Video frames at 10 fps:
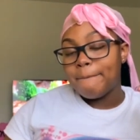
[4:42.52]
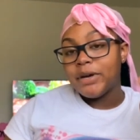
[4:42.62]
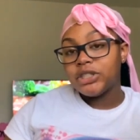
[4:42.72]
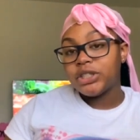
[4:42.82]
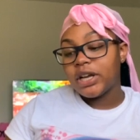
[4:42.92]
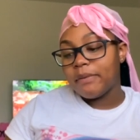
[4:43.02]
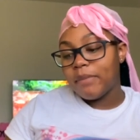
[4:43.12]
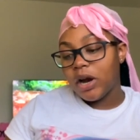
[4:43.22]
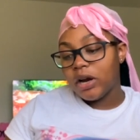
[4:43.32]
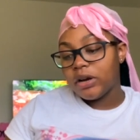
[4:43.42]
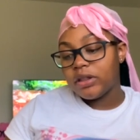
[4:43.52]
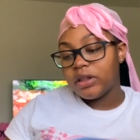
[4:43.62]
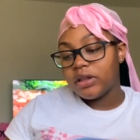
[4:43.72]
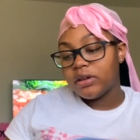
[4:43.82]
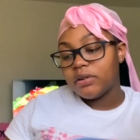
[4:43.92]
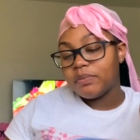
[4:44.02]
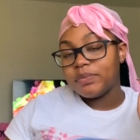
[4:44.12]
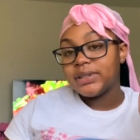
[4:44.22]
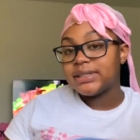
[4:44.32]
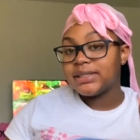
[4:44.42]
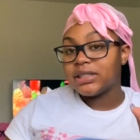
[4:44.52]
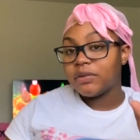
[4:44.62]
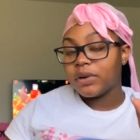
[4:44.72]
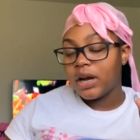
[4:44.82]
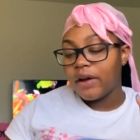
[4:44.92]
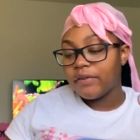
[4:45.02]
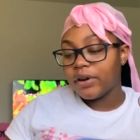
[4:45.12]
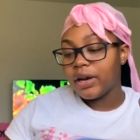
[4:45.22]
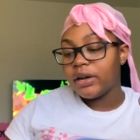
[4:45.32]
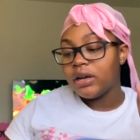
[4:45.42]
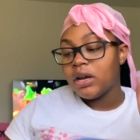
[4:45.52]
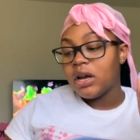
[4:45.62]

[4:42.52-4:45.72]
pushing and birth, placenta and recovery.